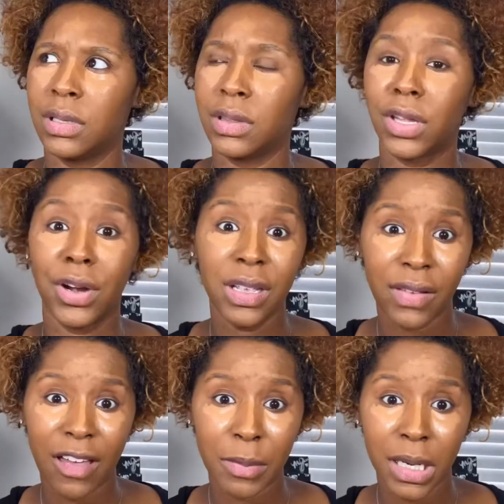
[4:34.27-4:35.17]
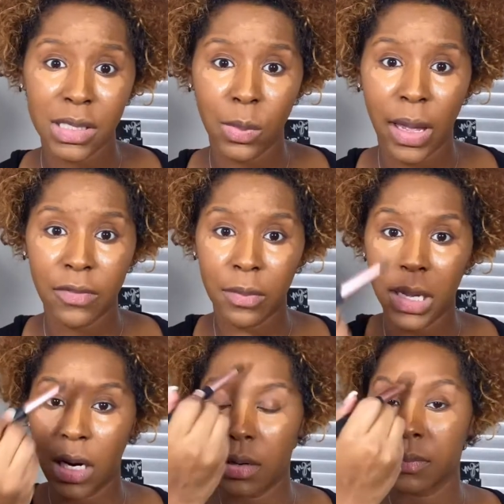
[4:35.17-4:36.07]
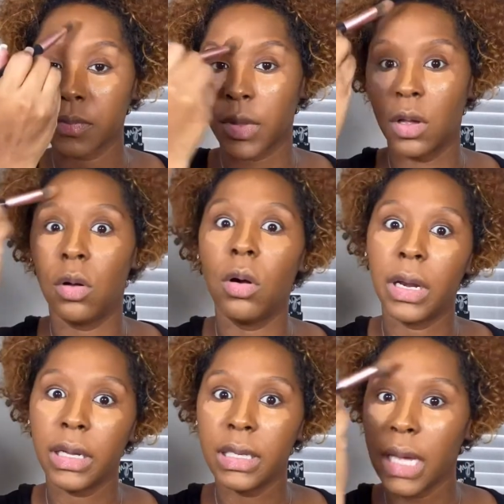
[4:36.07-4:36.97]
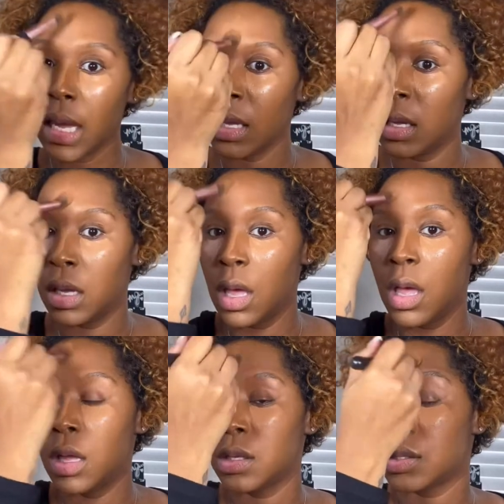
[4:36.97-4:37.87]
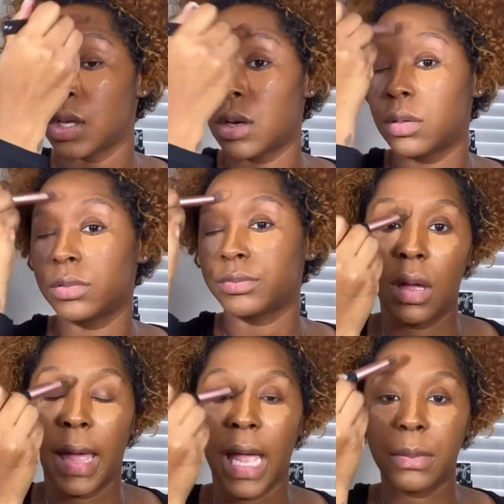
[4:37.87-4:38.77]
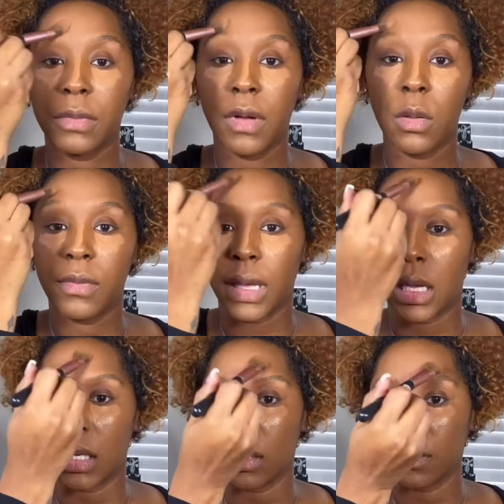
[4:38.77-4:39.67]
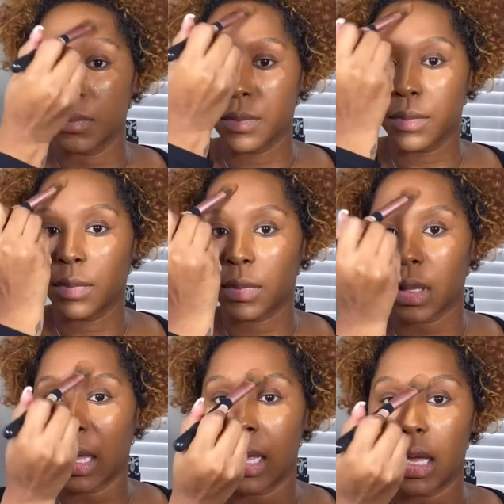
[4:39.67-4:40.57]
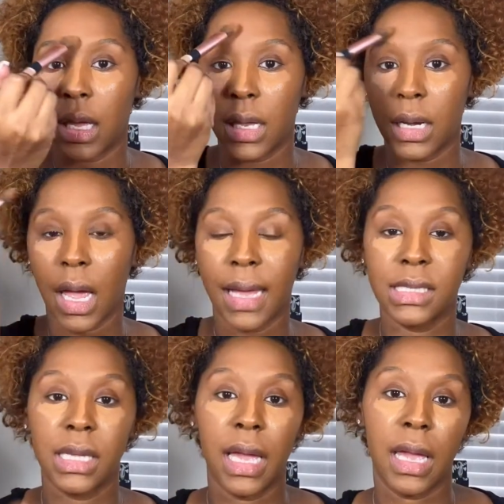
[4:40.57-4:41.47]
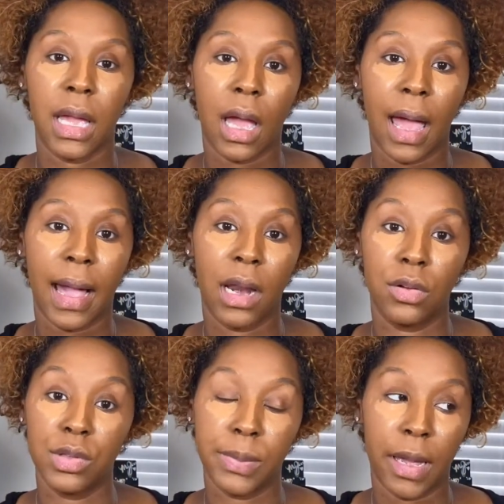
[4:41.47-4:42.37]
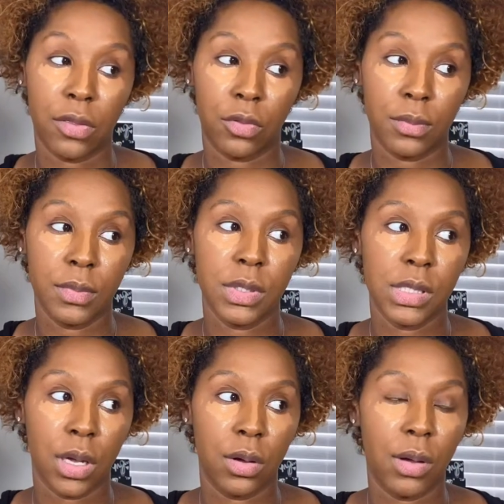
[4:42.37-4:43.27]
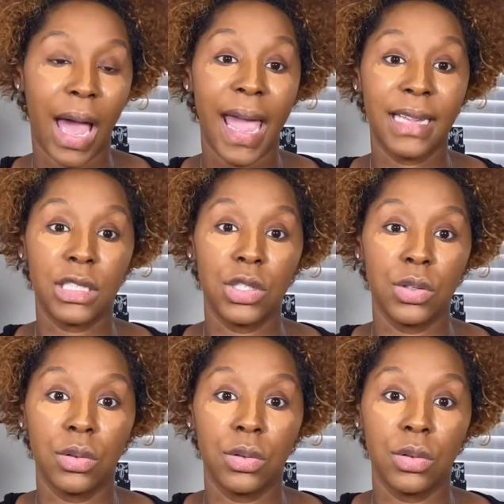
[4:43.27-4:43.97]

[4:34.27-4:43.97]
35 minutes away from here on a good day. So hang up the phone with Annie and I say, I gotta use the bathroom. So I had to do